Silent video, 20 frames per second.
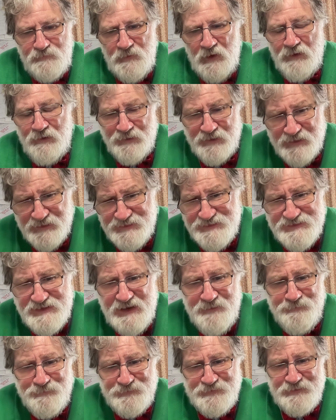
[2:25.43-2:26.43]
the
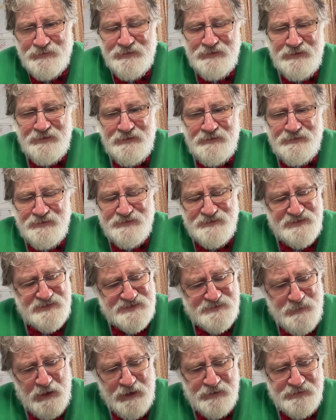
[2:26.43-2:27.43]
contempt that the
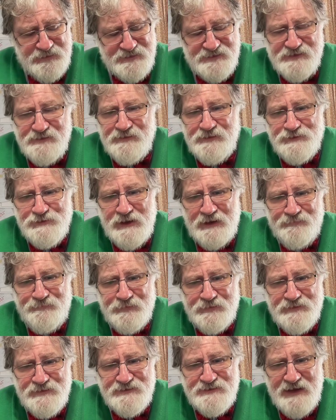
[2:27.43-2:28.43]
smugglers and the
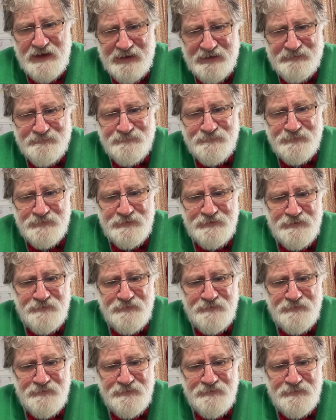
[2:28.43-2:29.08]
traffickers have